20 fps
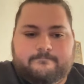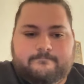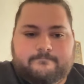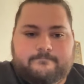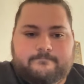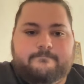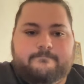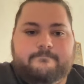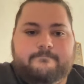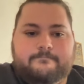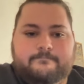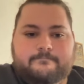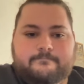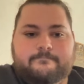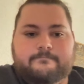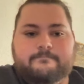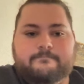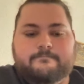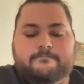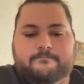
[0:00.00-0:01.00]

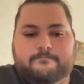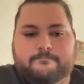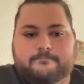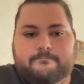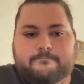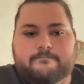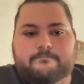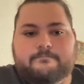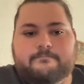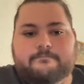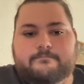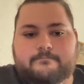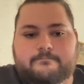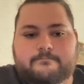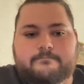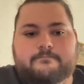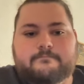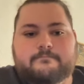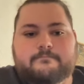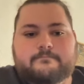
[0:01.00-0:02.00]

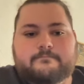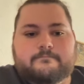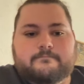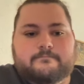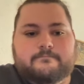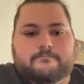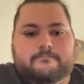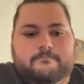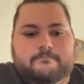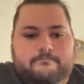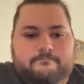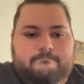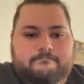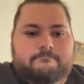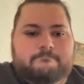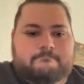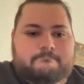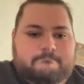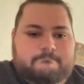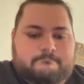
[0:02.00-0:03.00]

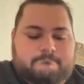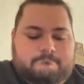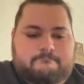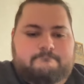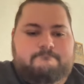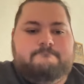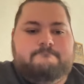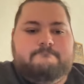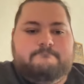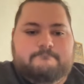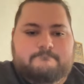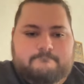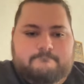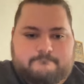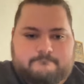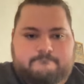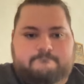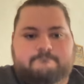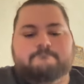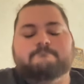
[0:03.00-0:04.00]

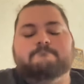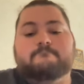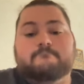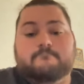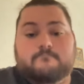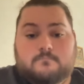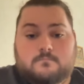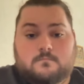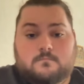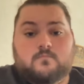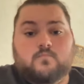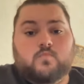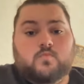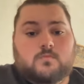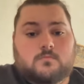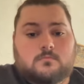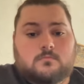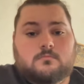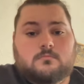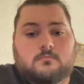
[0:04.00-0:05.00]

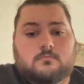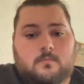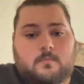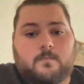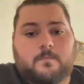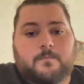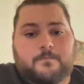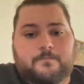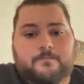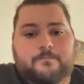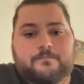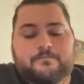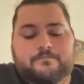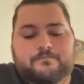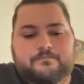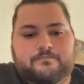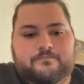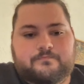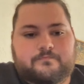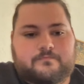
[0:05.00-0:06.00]

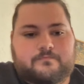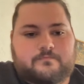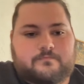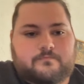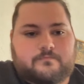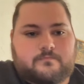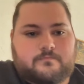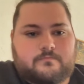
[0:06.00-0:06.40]
This person isn't speaking.